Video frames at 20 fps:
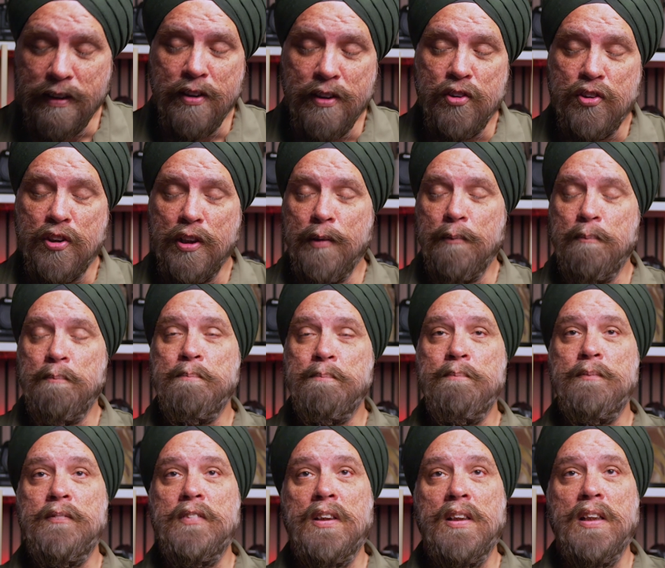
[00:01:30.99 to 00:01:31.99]
So
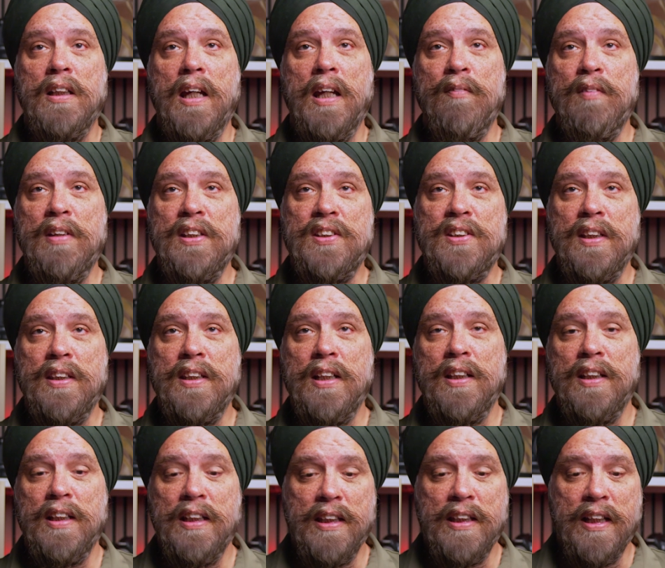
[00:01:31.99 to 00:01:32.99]
having said
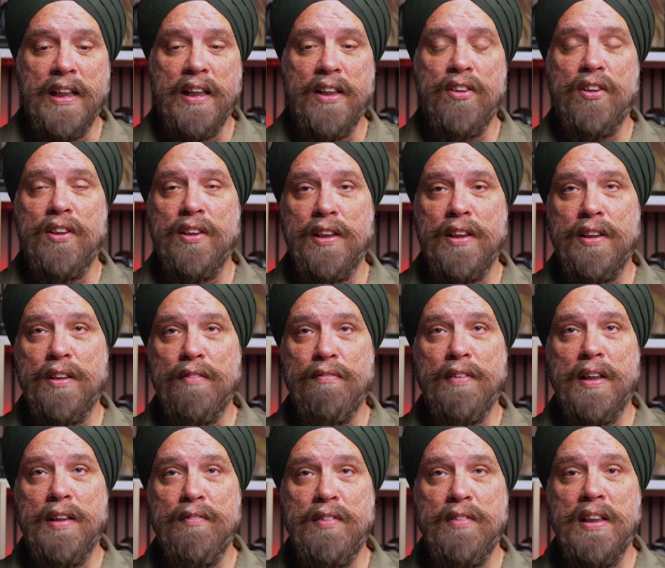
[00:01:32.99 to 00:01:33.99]
that, in the era that the
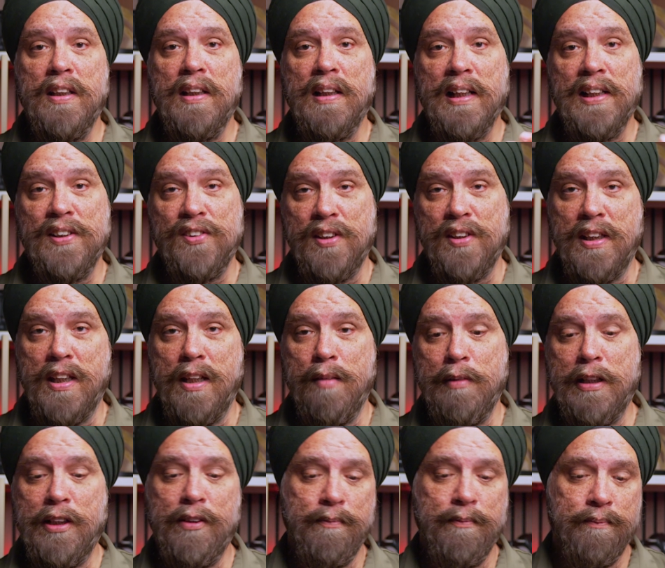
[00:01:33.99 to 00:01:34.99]
5D Classic came
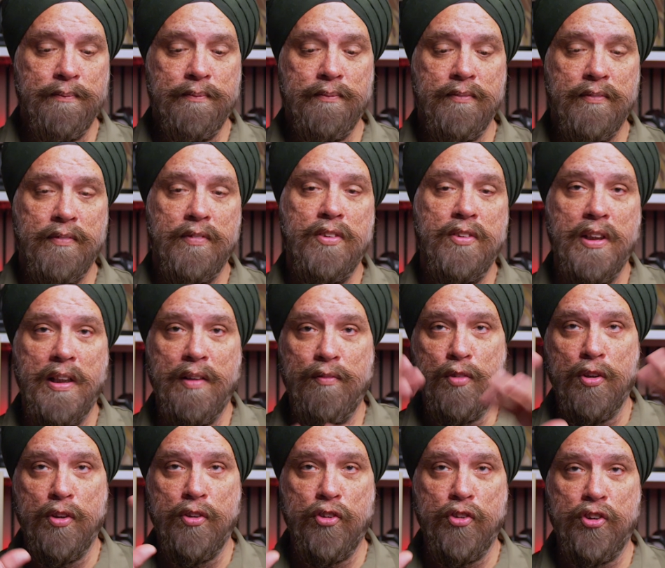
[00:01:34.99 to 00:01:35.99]
out, you have
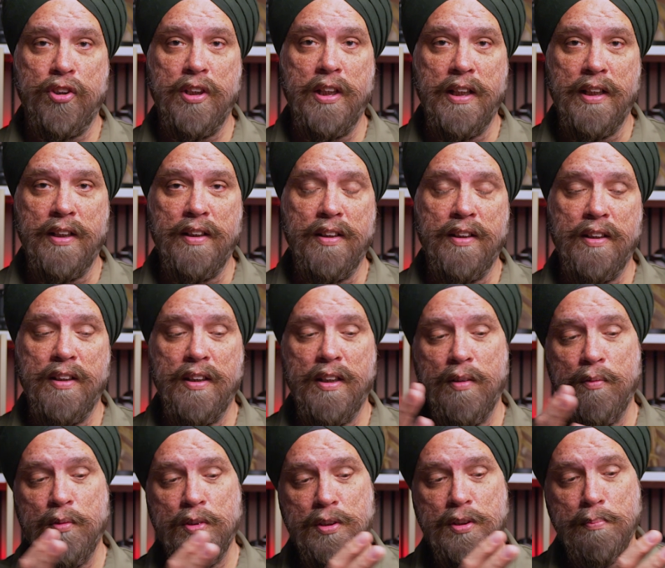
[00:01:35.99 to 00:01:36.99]
to understand it
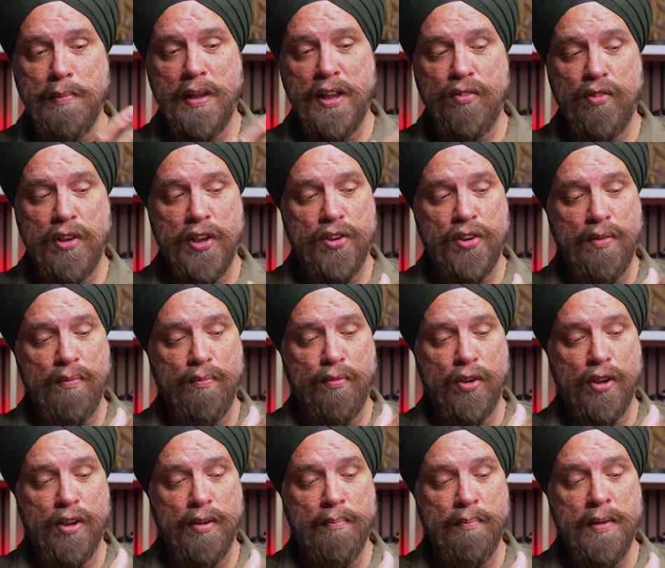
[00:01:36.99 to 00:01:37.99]
was a migration
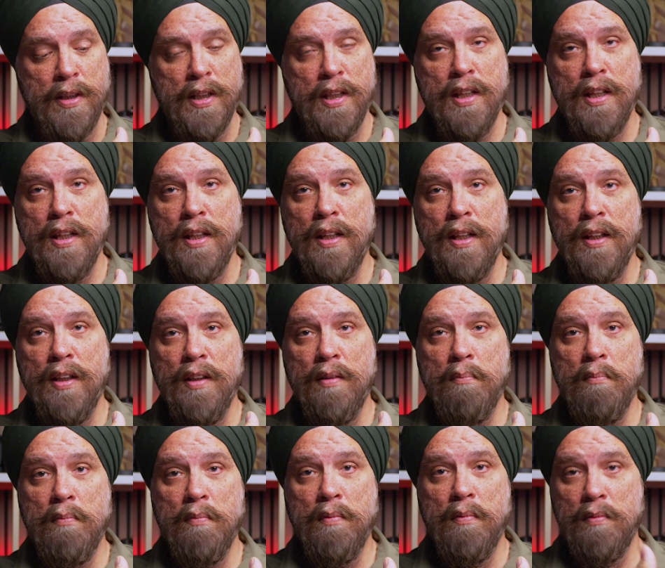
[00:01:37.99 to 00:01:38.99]
from
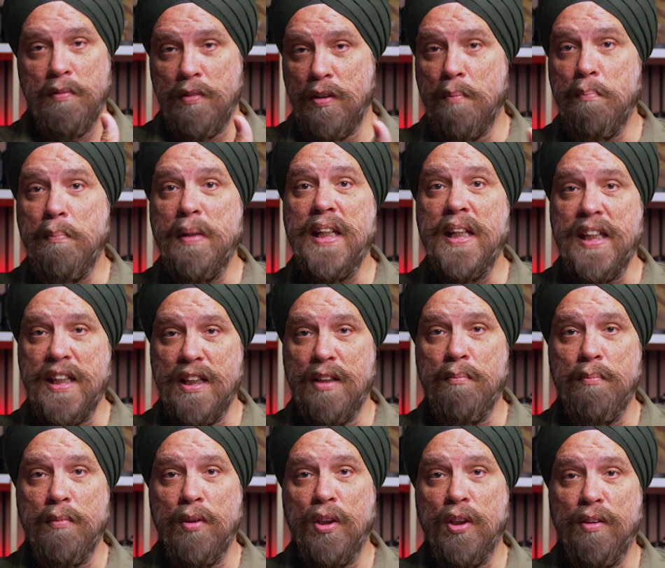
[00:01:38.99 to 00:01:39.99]
the
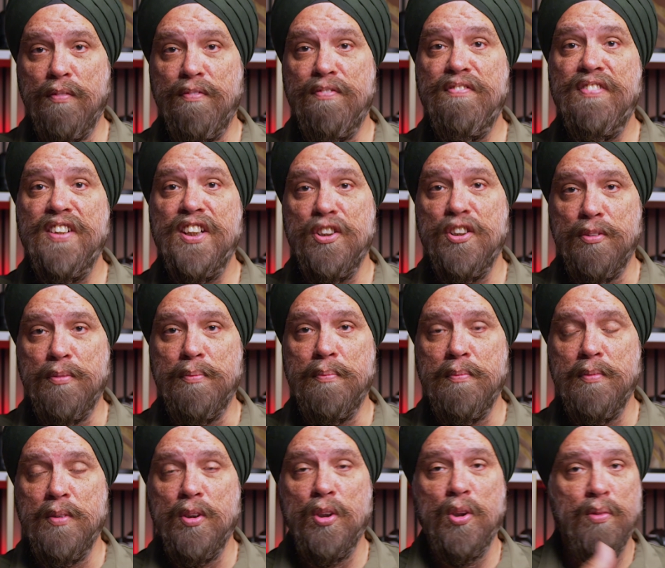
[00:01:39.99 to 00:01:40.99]
medium of
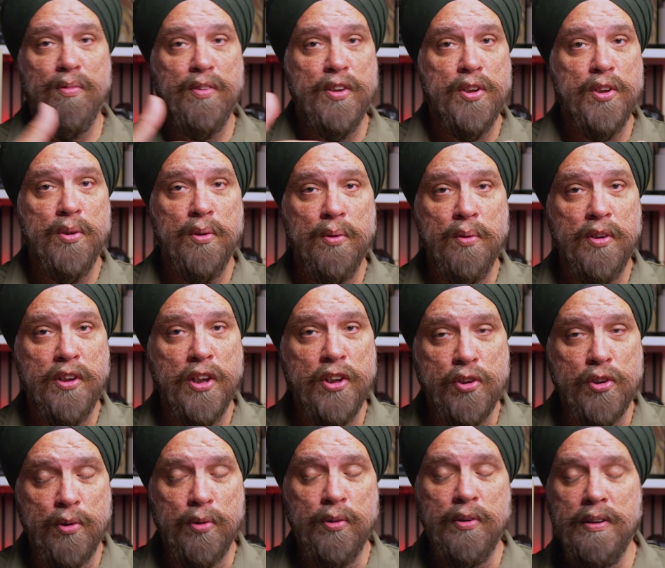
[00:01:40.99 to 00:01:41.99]
film over to
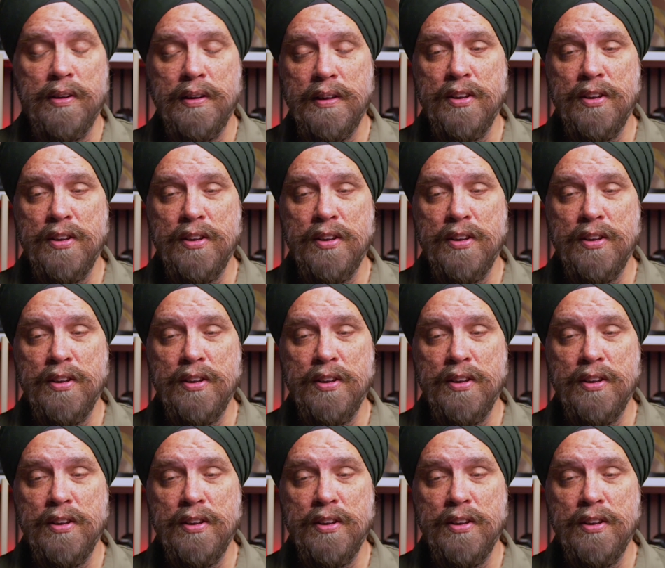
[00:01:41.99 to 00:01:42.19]
digital.